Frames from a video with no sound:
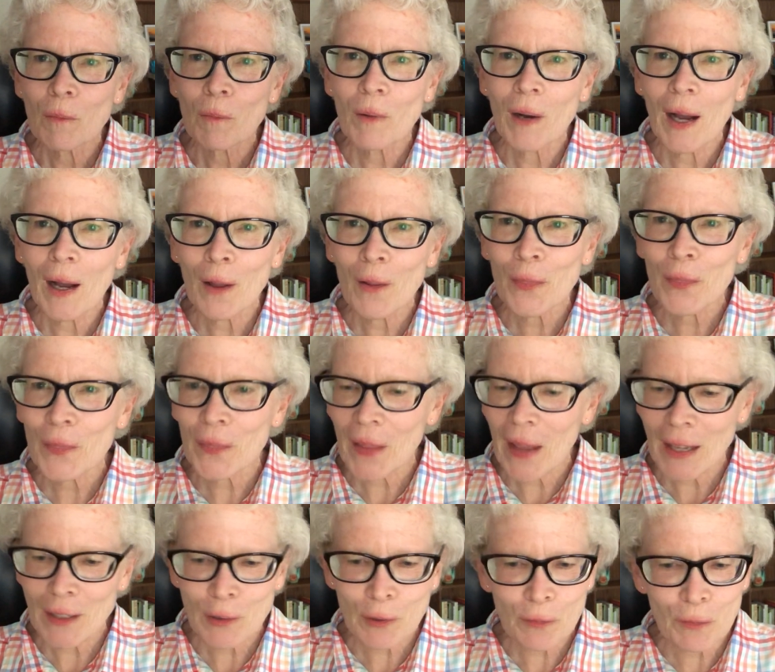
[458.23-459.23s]
Well,
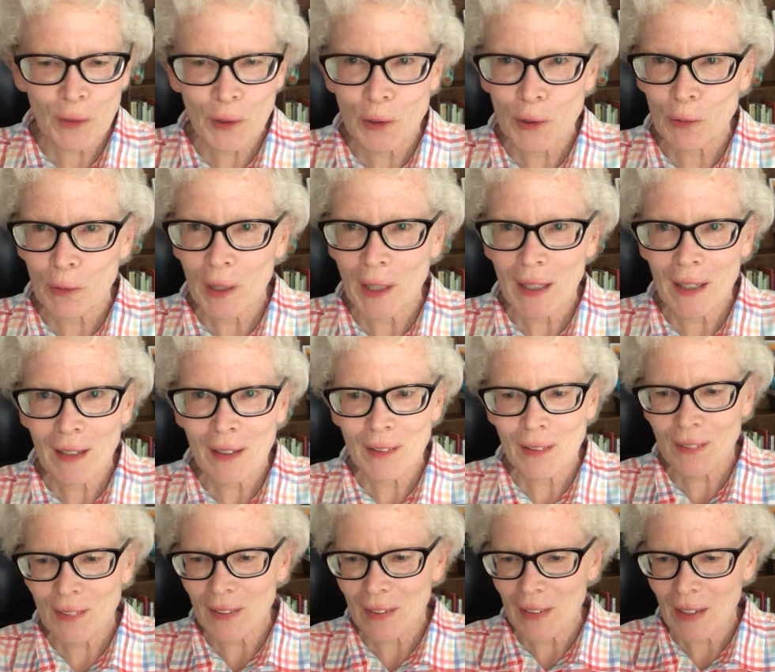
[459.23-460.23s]
thanks for joining
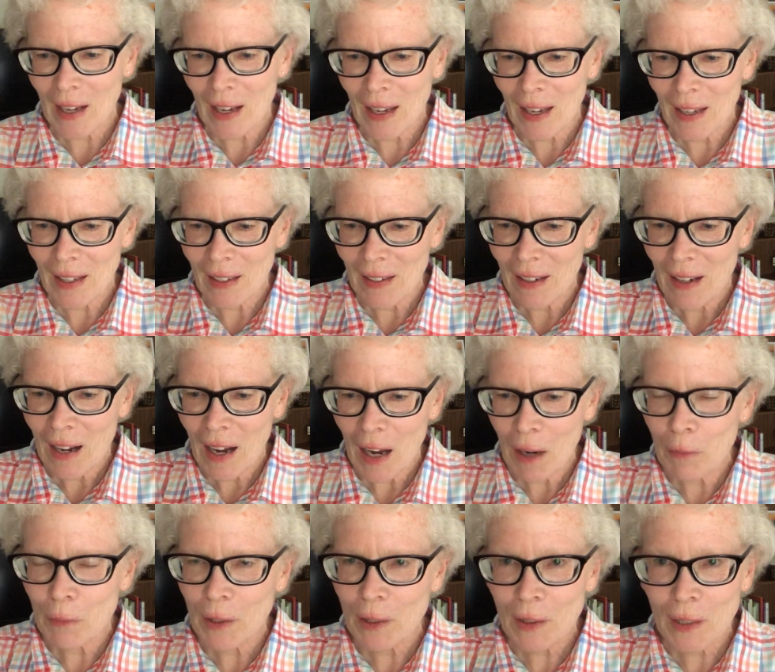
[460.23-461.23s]
us today. I
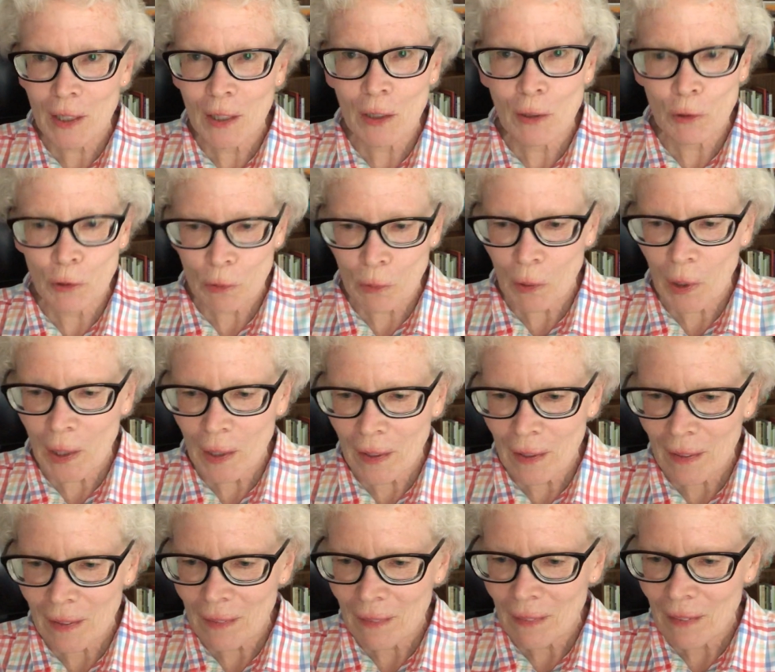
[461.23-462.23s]
really enjoyed
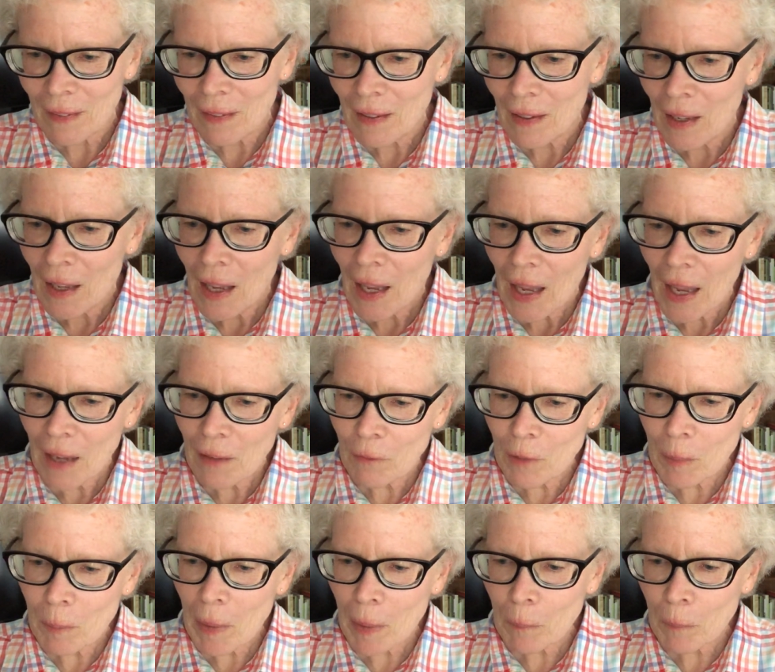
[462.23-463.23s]
it. And
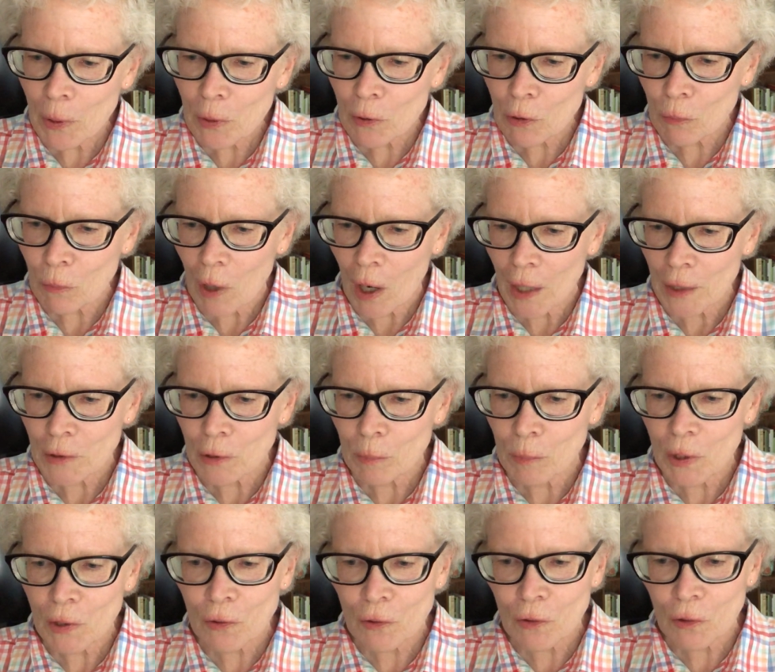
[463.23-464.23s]
remember to watch
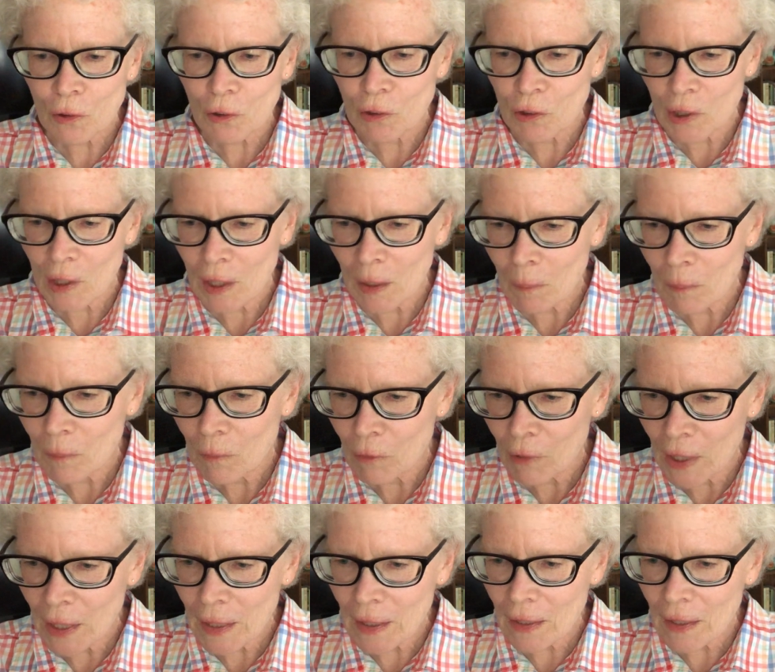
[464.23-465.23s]
Mr. Jim
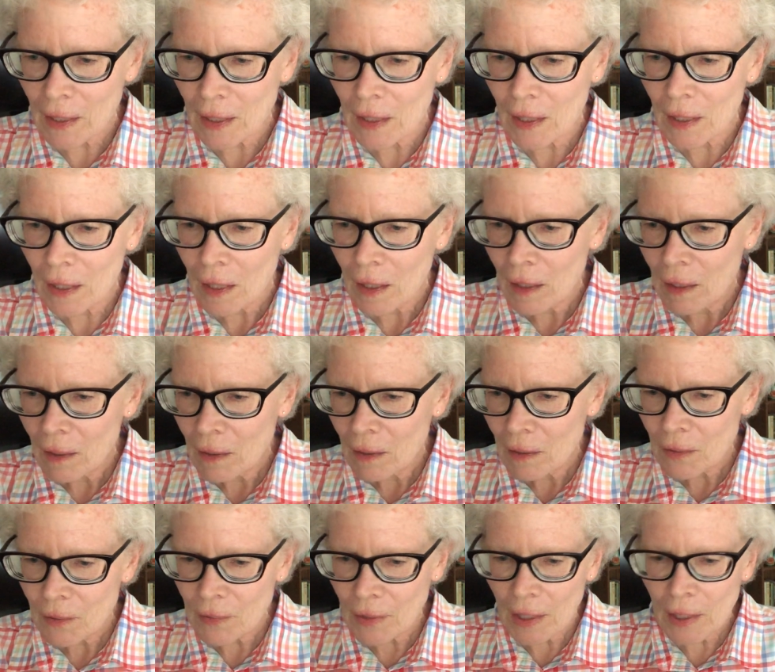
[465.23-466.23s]
reading
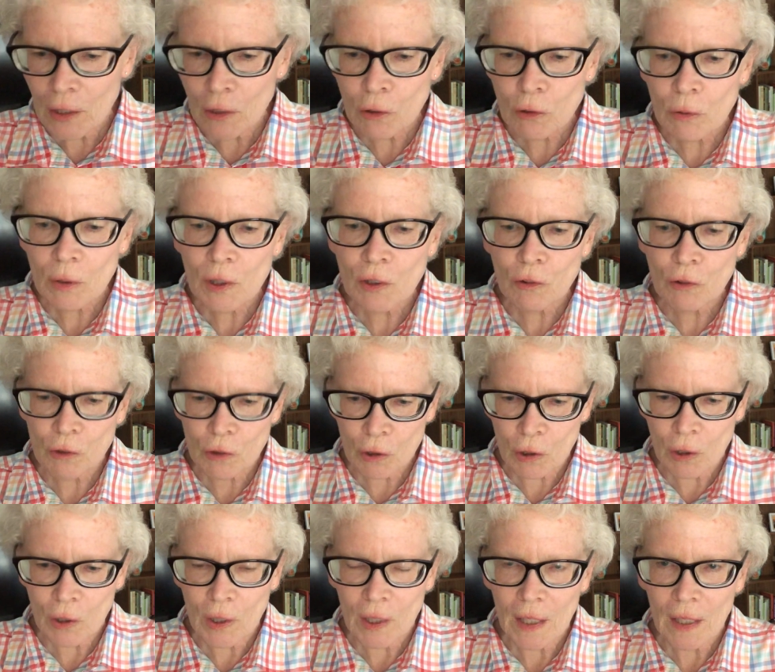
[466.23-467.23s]
Dangerous
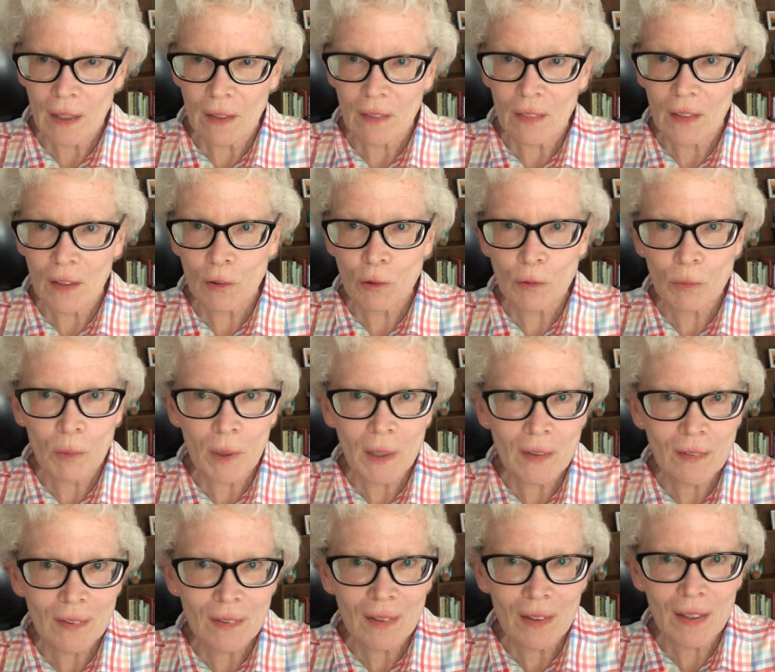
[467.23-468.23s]
Journey this
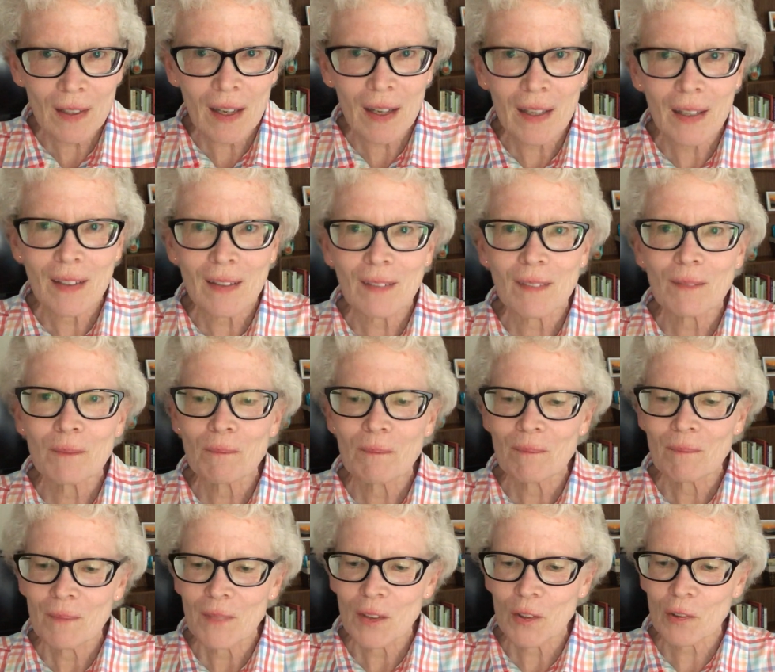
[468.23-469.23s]
Wednesday night,
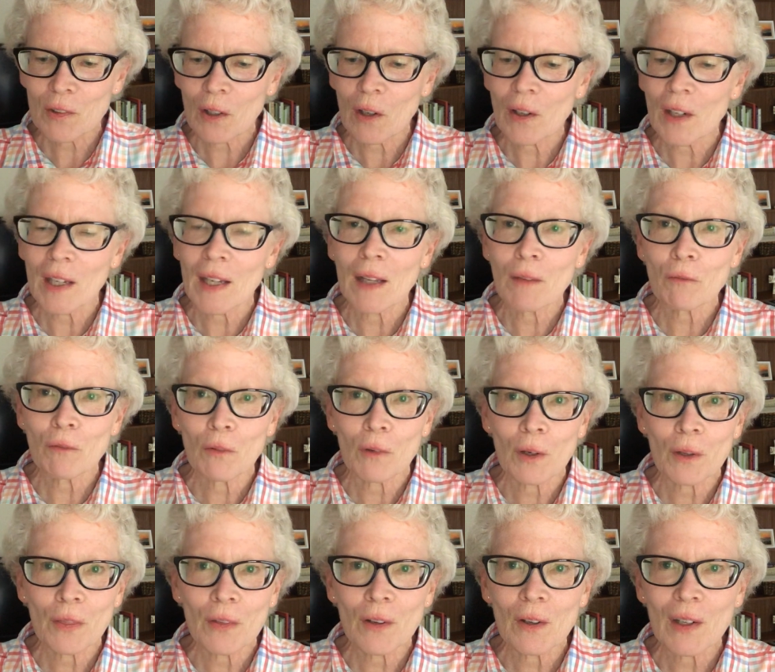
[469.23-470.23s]
starting at
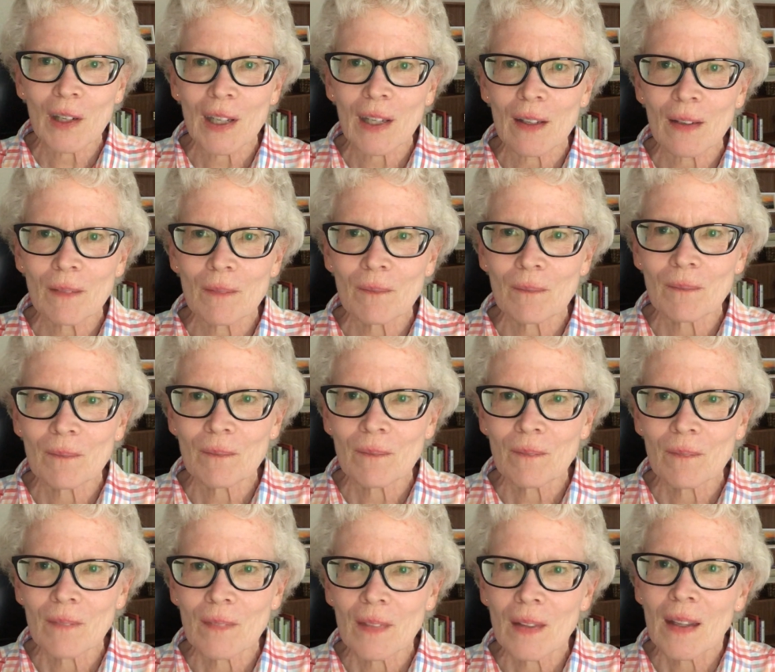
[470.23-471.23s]
4:30.
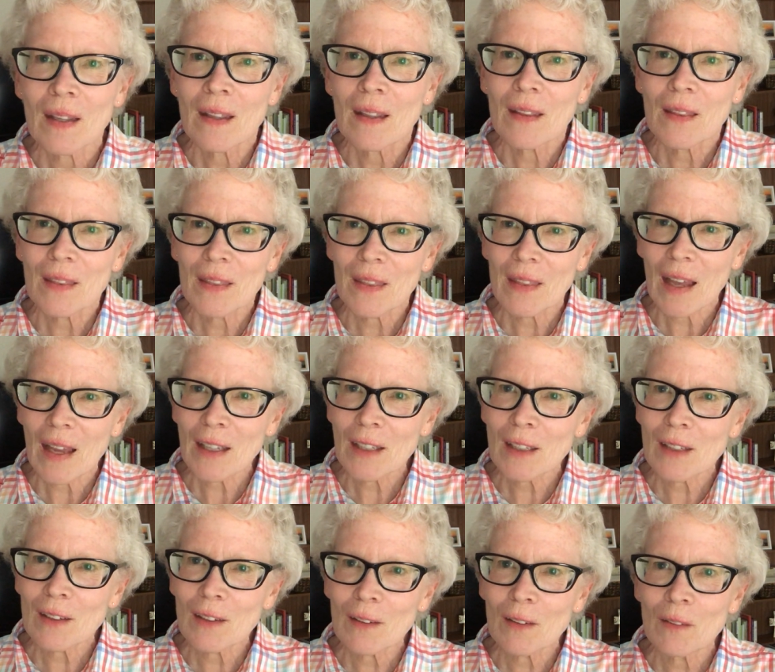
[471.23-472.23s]

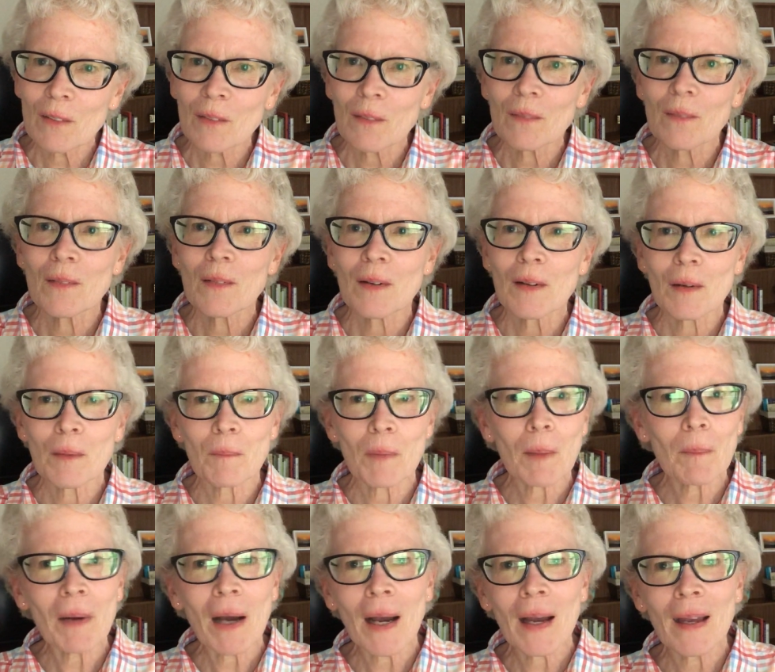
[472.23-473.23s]
Thank you.
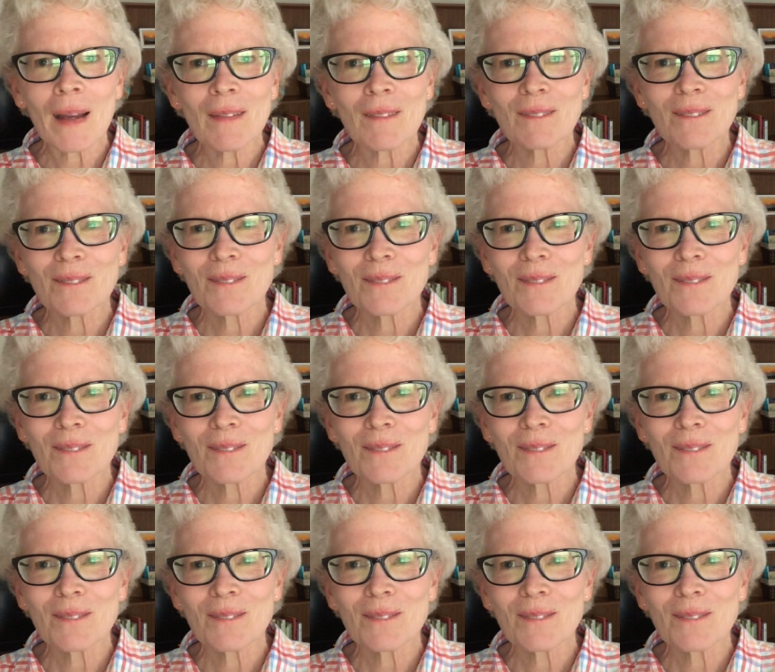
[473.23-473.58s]
Bye-bye.